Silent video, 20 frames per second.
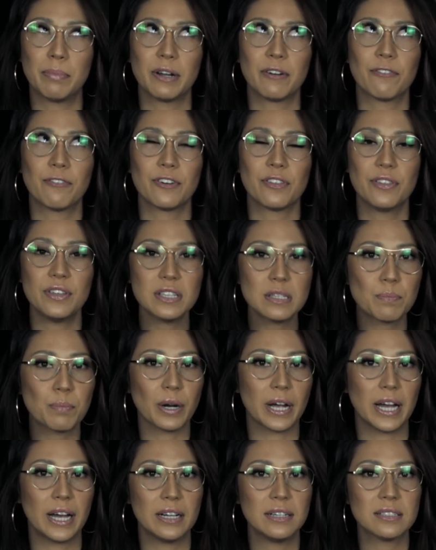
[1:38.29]
But for this
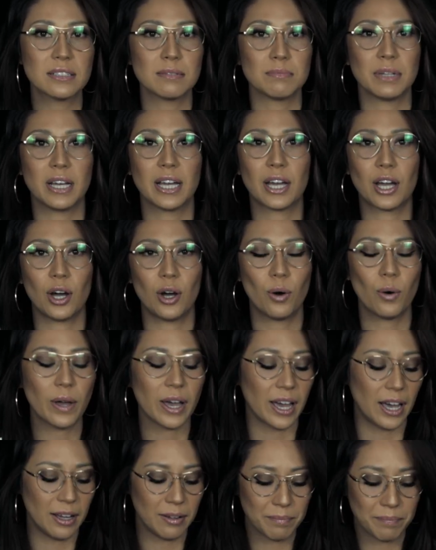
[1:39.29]
brand, I'm like,
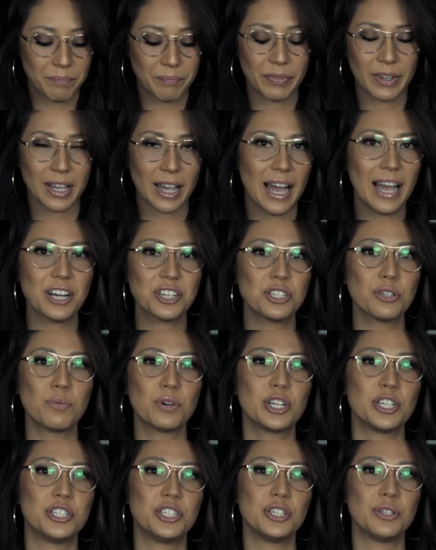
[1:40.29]
okay, I actually
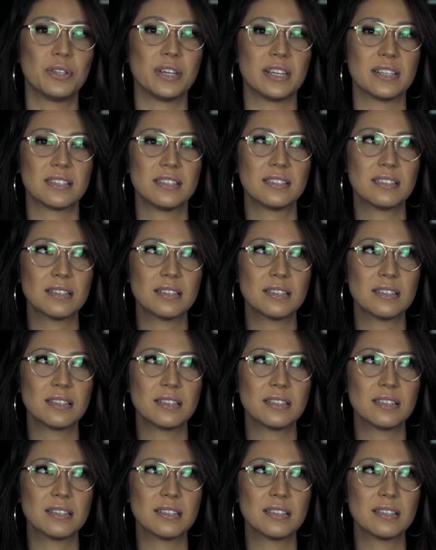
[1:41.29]
want to do this.